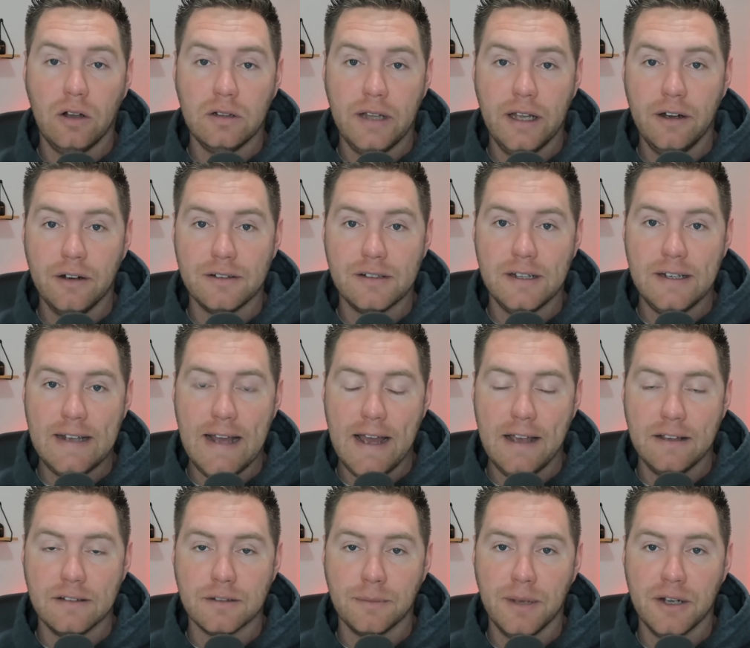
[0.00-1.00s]
later
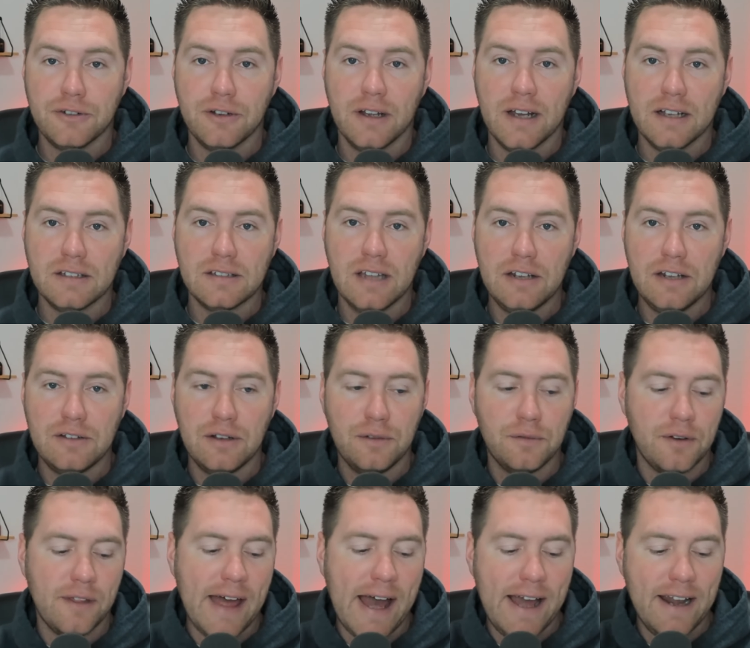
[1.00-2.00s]
today. So make sure you guys stay
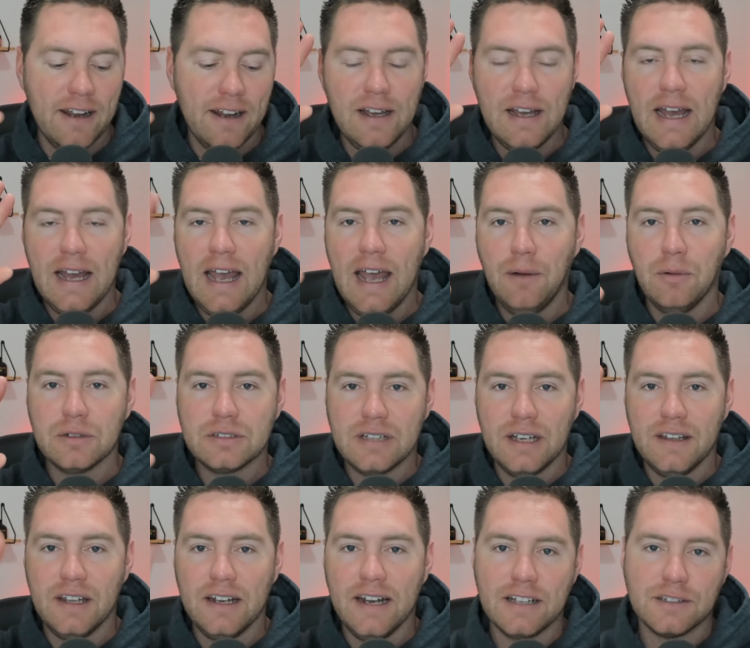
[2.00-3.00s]
tuned for that, and we'll see
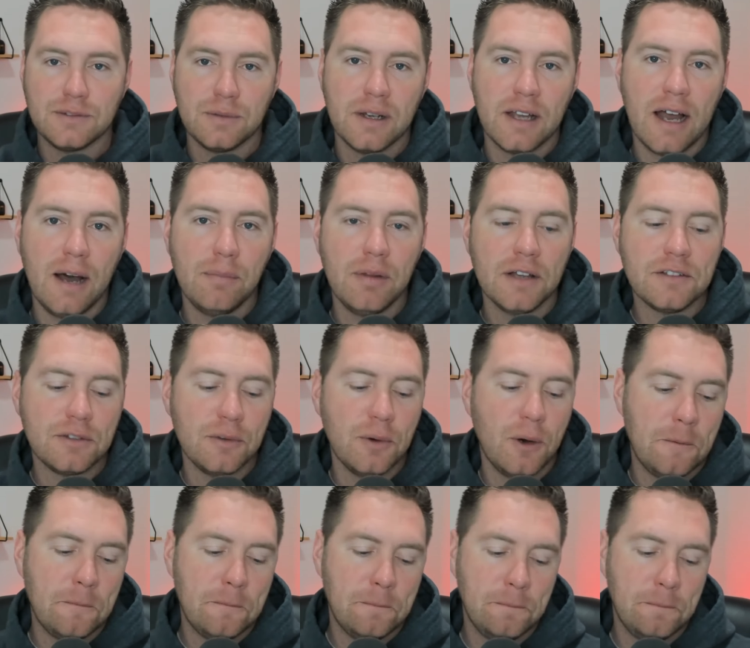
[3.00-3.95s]
you in the next one. God bless you all.